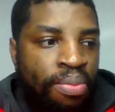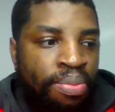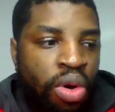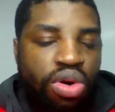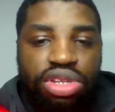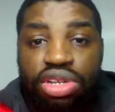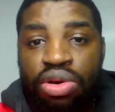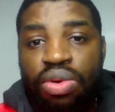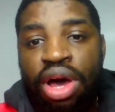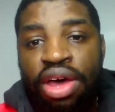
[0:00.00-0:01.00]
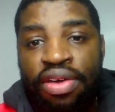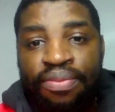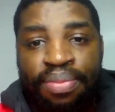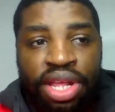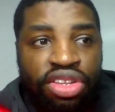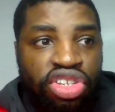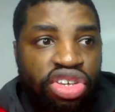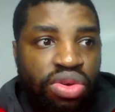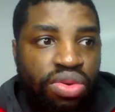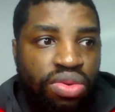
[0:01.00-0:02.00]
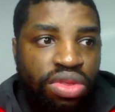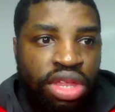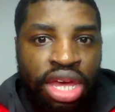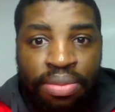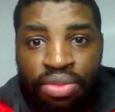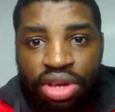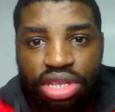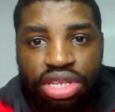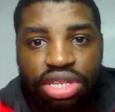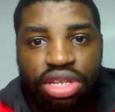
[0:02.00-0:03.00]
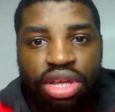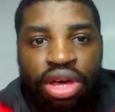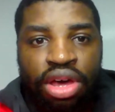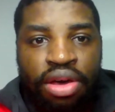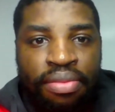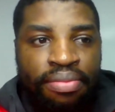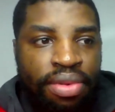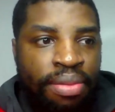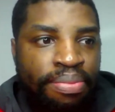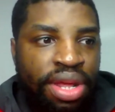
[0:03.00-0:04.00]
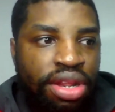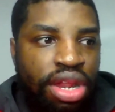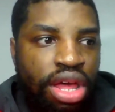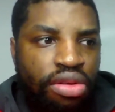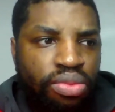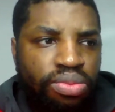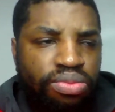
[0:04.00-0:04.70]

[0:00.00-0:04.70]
Also, I've been to the Emirates. I've been there